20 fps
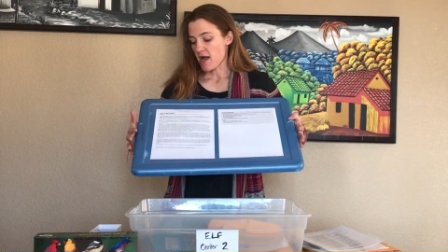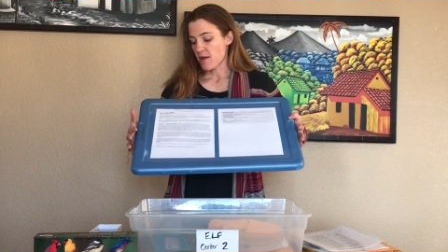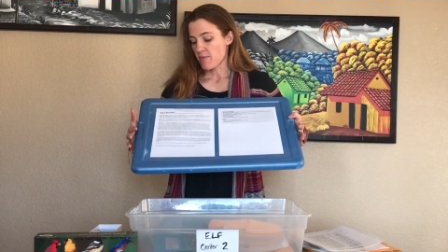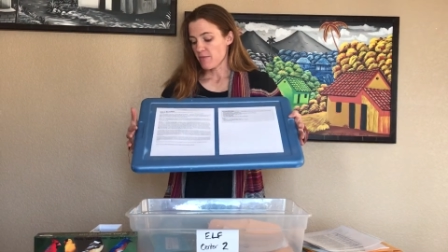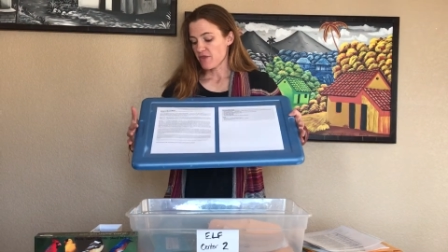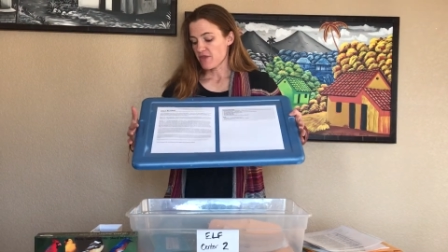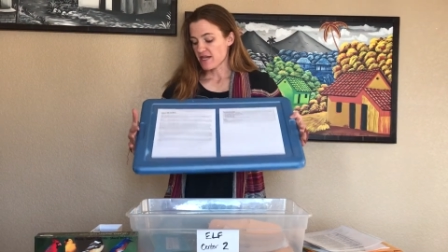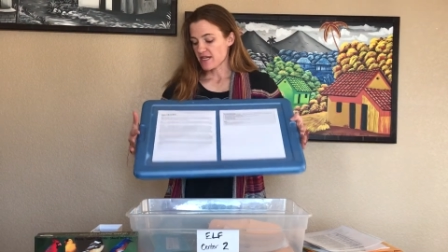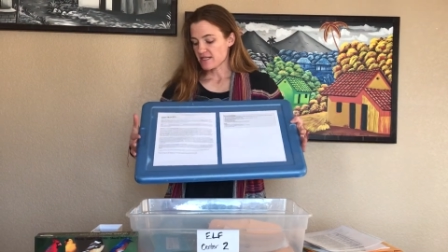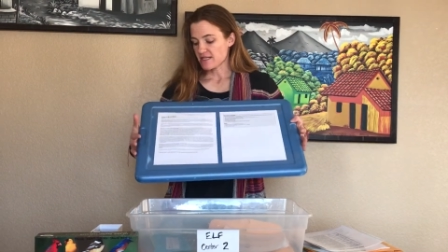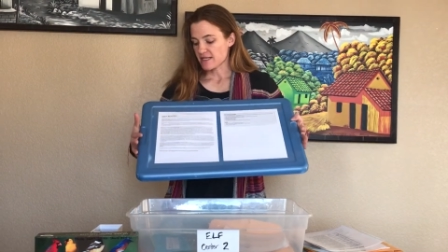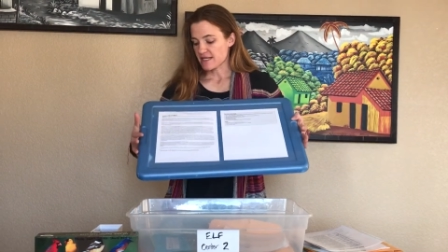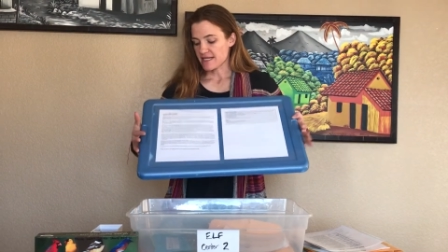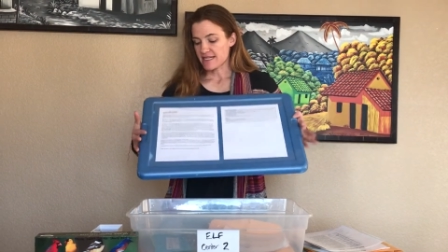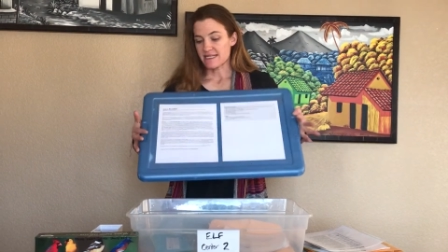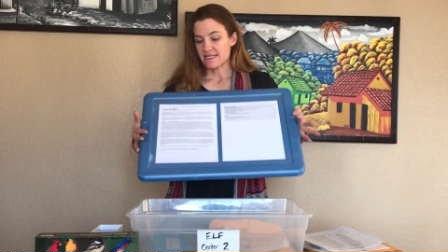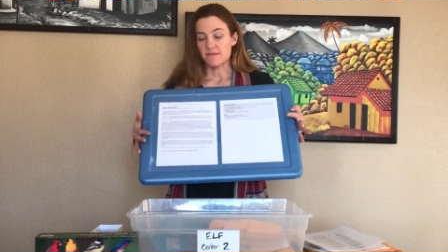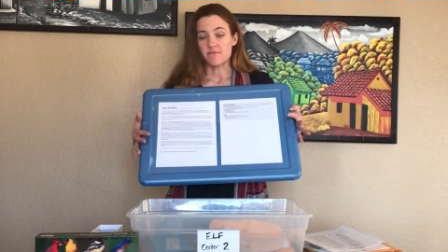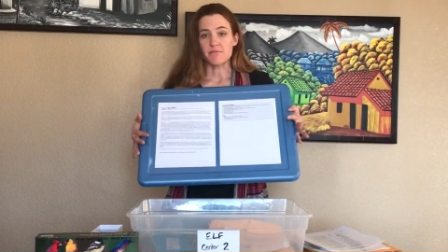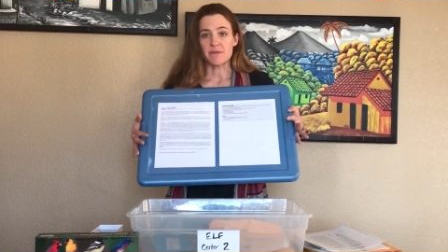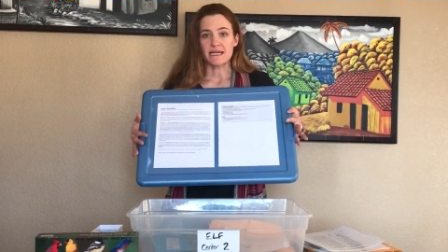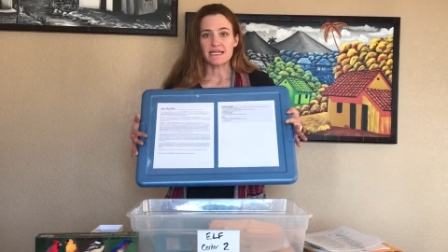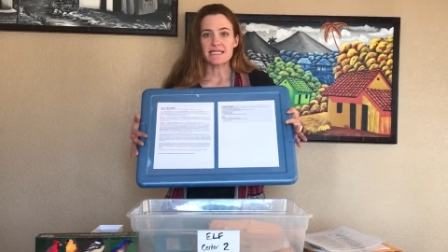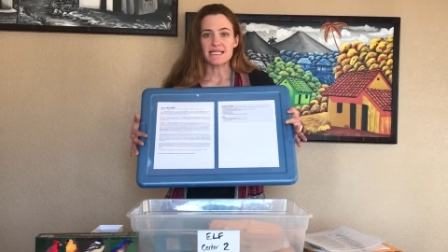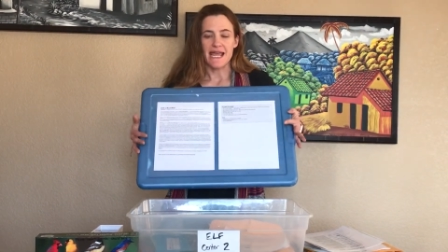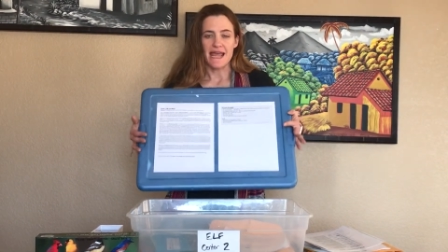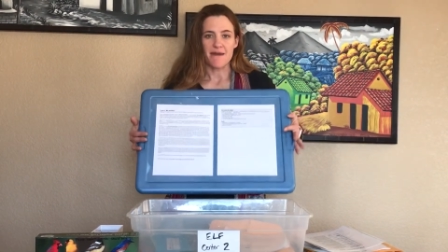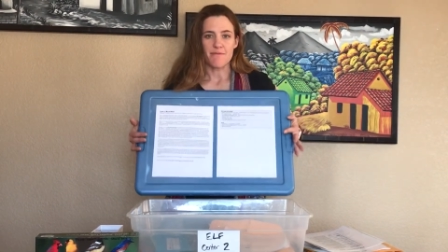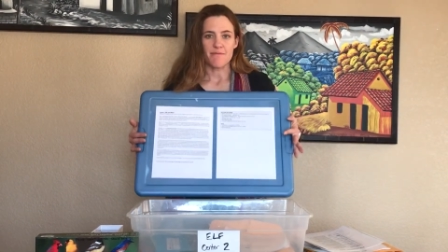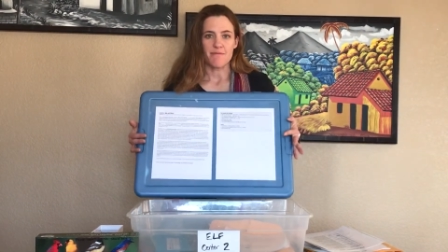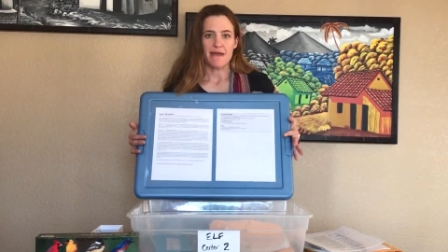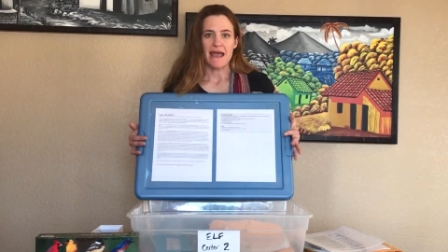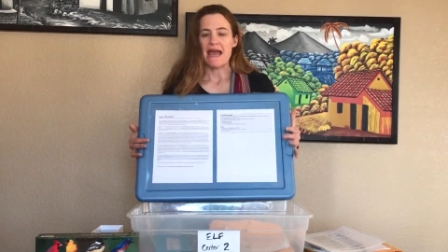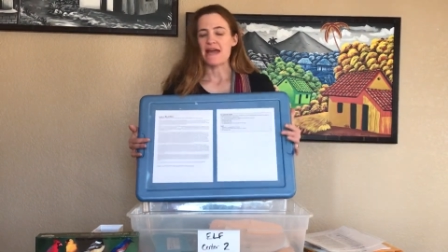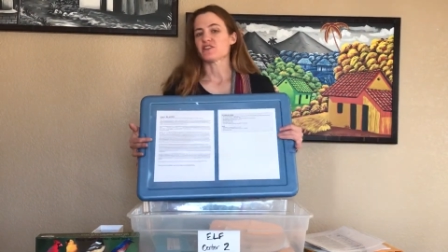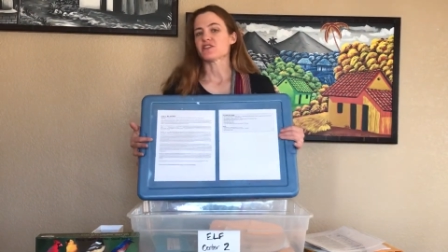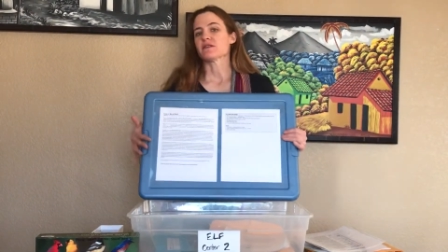This is Mix and Match,